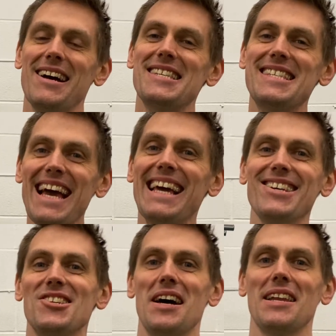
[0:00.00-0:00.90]
a second
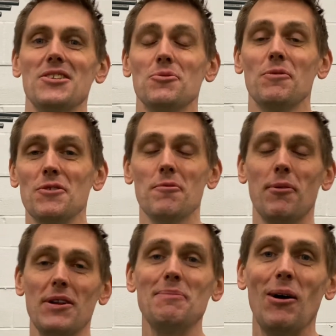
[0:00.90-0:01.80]
challenge with doing
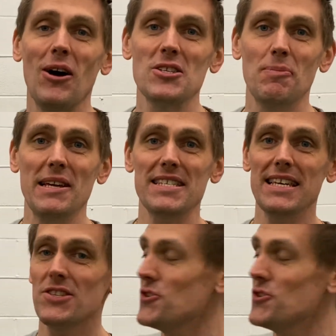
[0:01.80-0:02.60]
body part splits is to